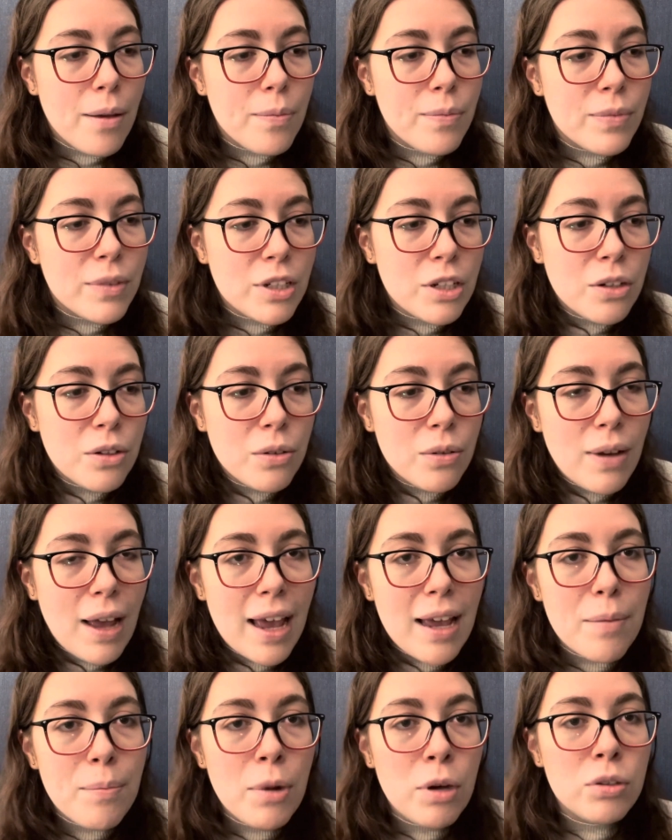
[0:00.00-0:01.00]
do
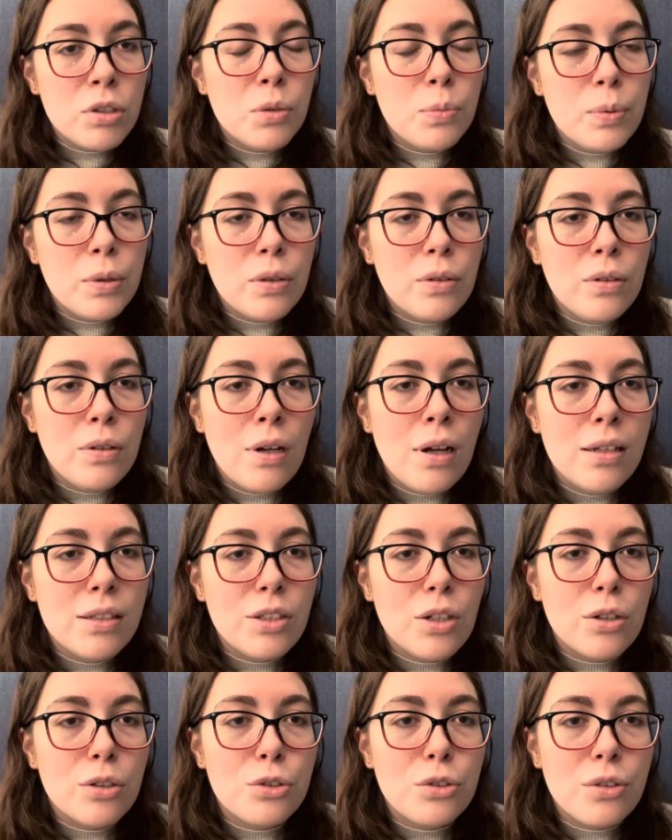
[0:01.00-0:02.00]
a multiple
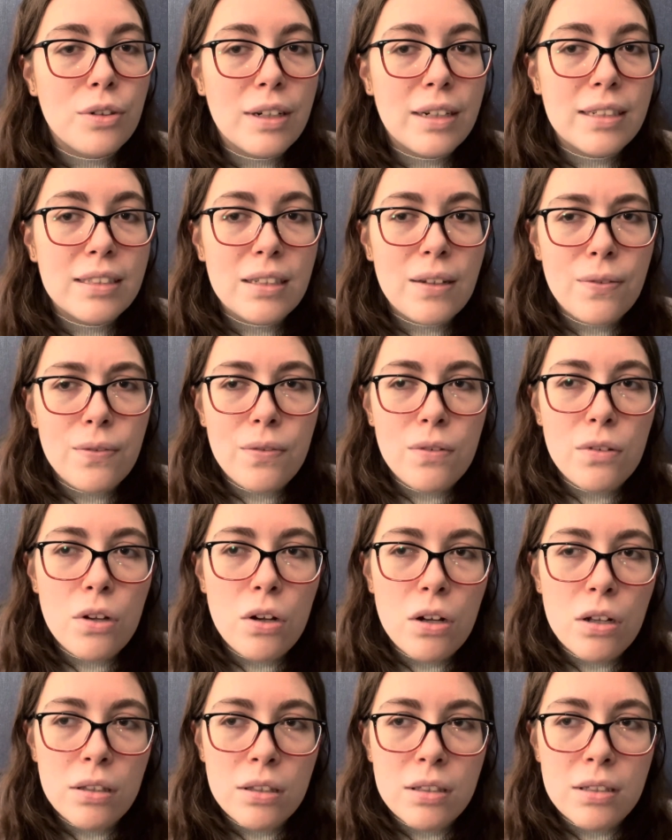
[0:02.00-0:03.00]
dog drawing, because I've
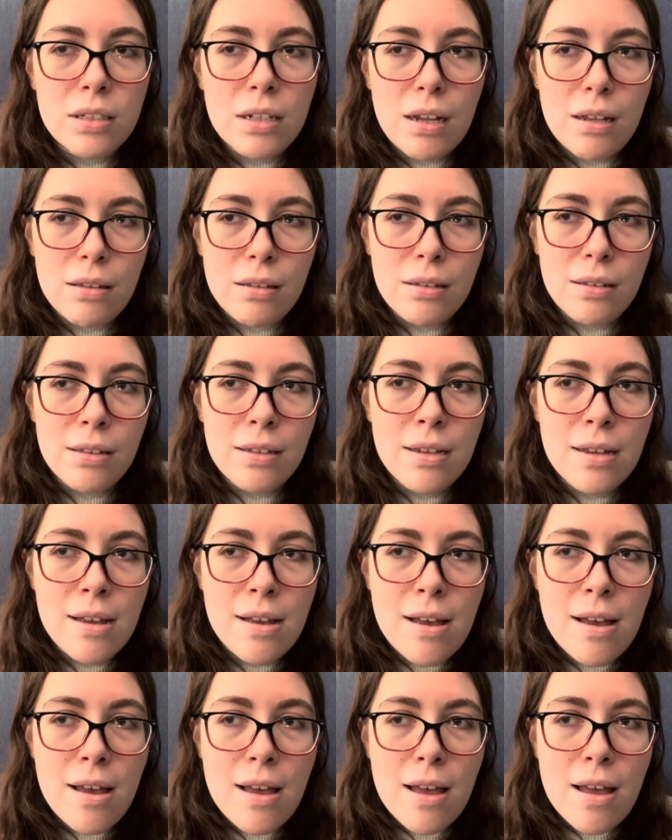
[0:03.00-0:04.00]
not done
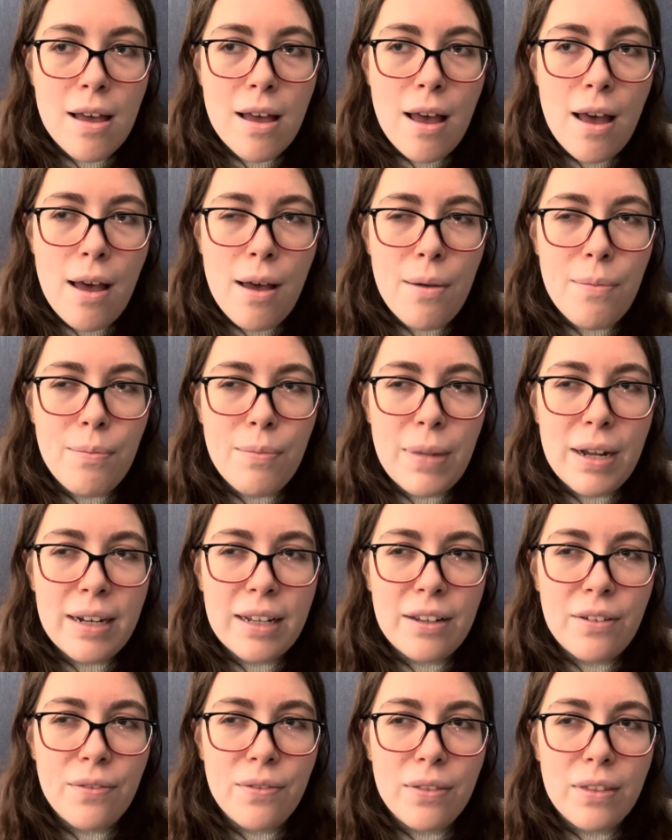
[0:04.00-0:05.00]

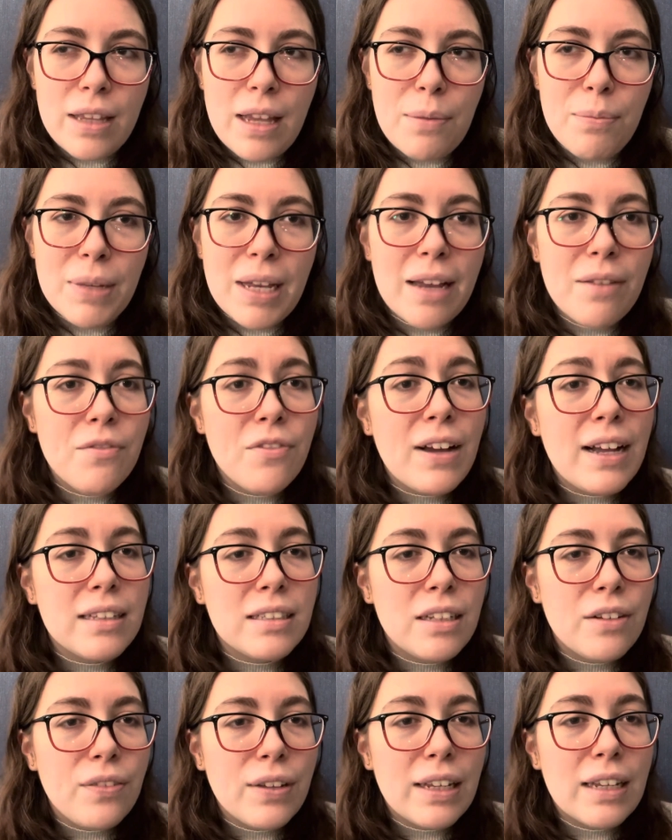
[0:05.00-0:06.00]
many of them yet. In
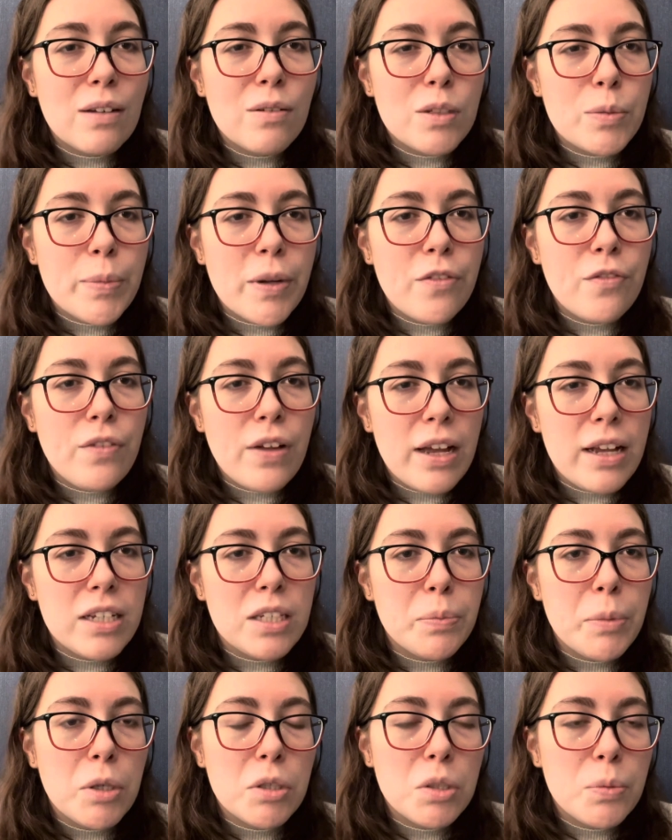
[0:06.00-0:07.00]
fact, I think it was my
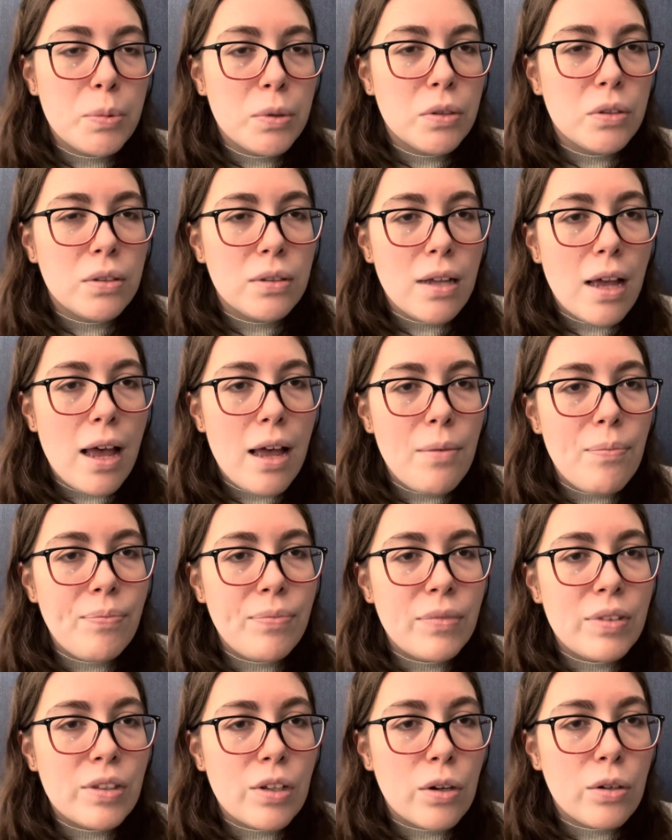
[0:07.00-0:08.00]
first multiple
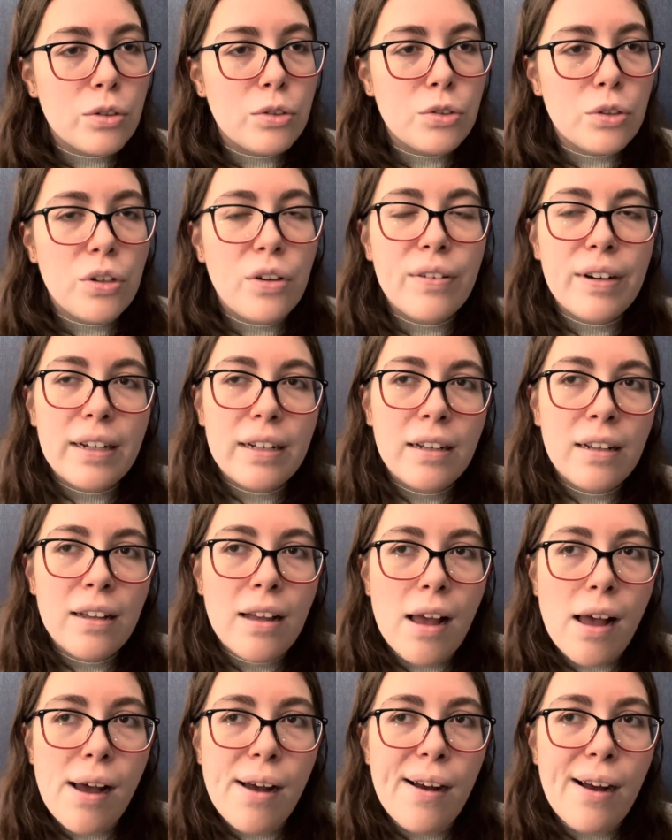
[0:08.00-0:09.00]
dog drawing.
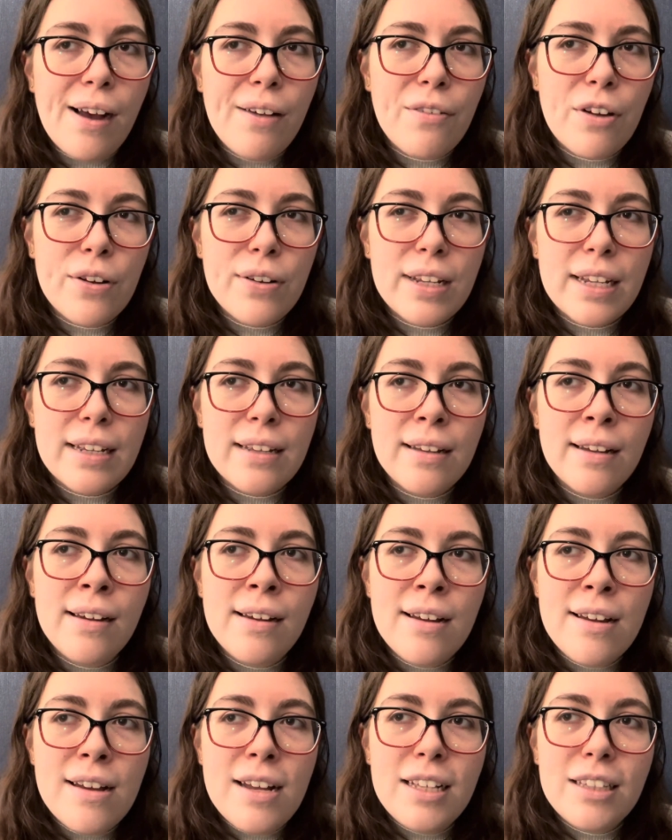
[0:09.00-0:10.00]
I've only
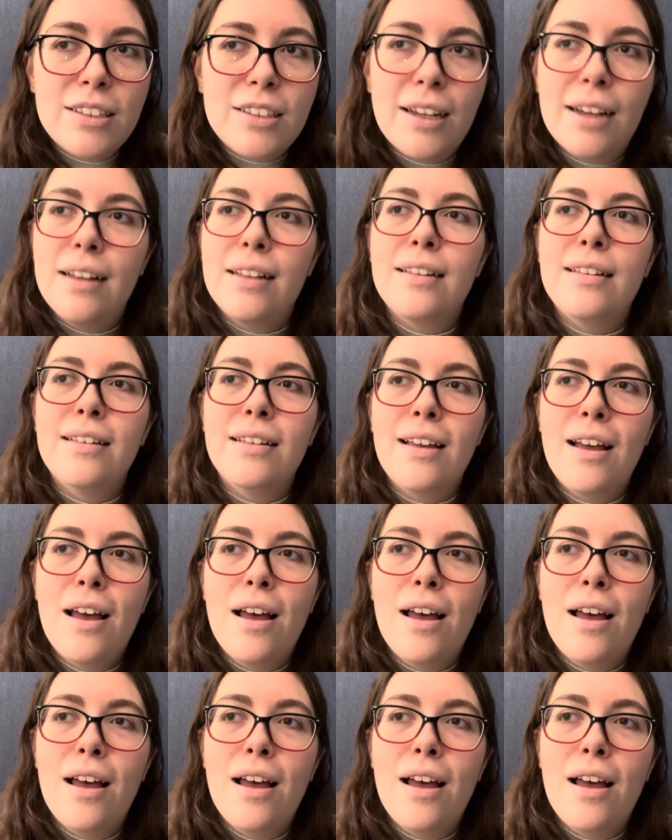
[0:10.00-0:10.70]
done